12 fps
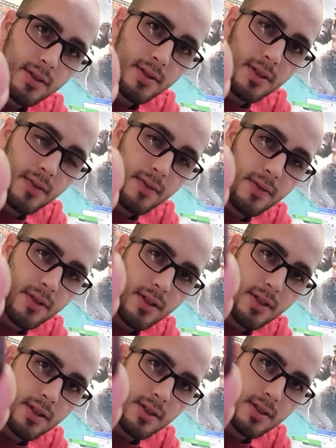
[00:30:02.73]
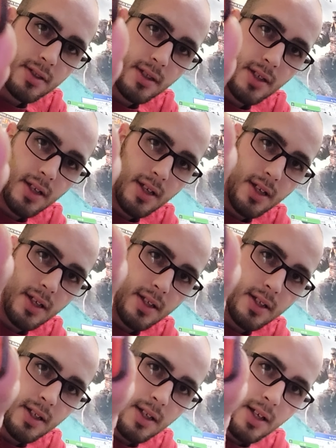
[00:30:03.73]
cents for these, and
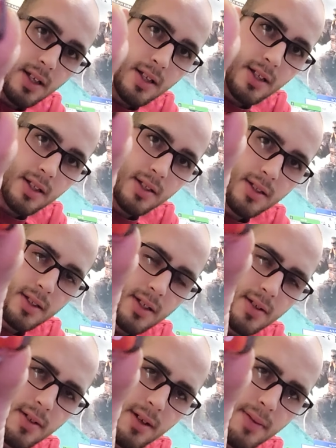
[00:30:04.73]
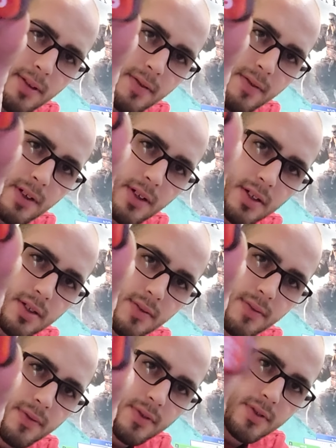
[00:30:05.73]
I mean, if I list them
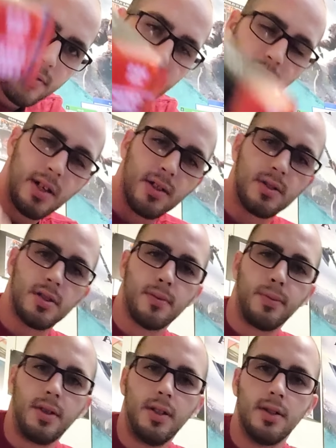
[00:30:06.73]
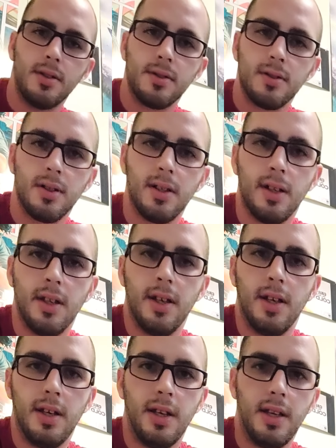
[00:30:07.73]
for $3 a piece,
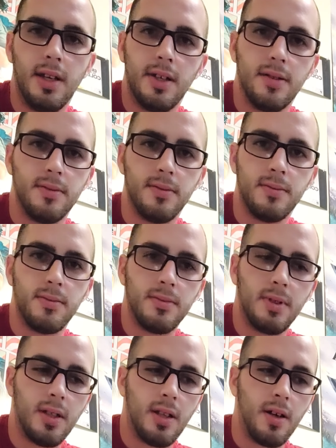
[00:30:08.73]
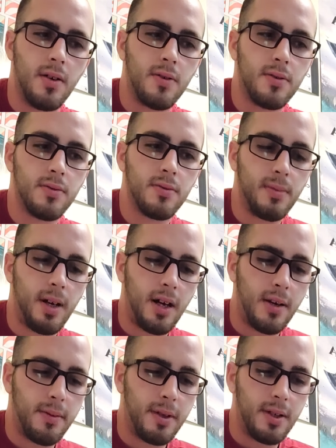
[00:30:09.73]
and buyer
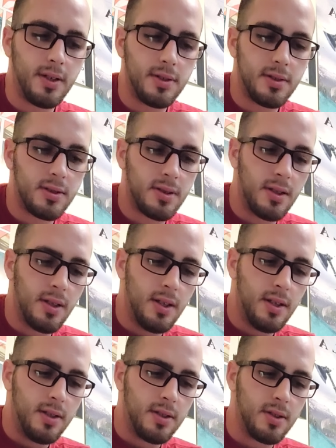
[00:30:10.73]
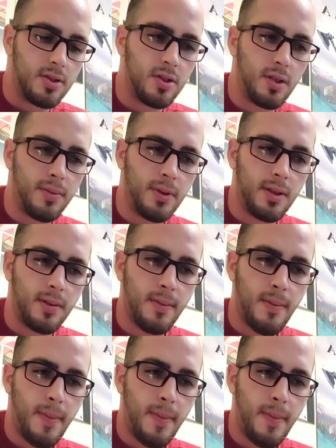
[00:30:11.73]
pays the shipping,